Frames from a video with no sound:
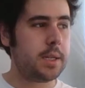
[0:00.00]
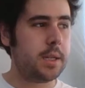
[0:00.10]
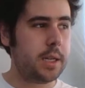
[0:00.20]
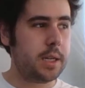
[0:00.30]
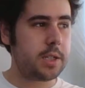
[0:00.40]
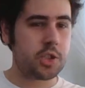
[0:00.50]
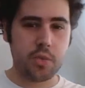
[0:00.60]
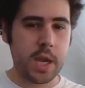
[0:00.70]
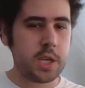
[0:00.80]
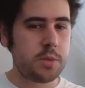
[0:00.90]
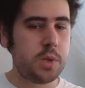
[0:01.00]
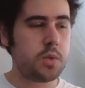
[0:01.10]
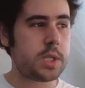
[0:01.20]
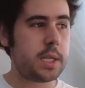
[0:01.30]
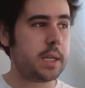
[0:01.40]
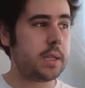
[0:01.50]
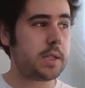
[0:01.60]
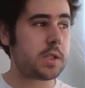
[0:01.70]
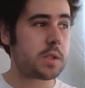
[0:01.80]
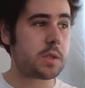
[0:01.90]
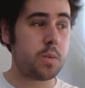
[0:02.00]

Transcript: uh, strange music in this